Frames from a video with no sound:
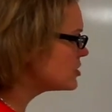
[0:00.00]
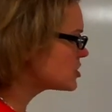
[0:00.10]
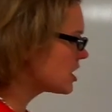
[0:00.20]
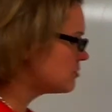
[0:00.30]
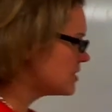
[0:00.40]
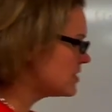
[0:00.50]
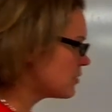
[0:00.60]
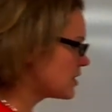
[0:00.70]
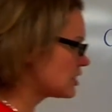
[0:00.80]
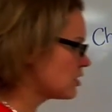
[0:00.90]
the gentlemen
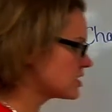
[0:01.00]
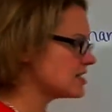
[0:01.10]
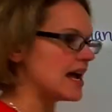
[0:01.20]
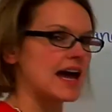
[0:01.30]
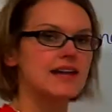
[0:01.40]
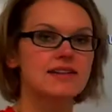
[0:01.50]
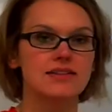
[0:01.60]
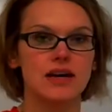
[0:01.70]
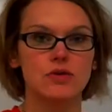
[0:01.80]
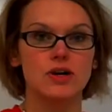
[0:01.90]
that we looked at
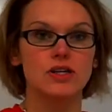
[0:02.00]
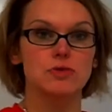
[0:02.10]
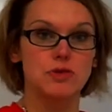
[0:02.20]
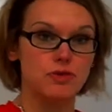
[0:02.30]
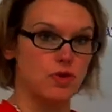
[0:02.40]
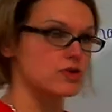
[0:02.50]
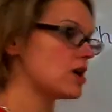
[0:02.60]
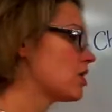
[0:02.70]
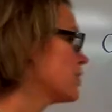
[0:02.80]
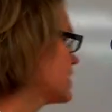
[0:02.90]
that was before
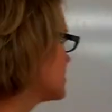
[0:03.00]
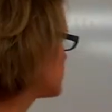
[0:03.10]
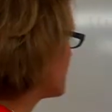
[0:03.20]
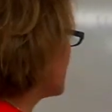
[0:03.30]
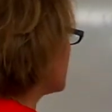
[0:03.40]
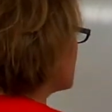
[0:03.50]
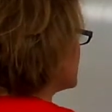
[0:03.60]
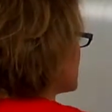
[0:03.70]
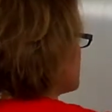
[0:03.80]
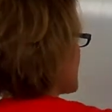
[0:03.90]
Darwin as well
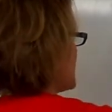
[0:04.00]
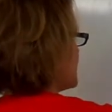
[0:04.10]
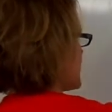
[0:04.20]
was a man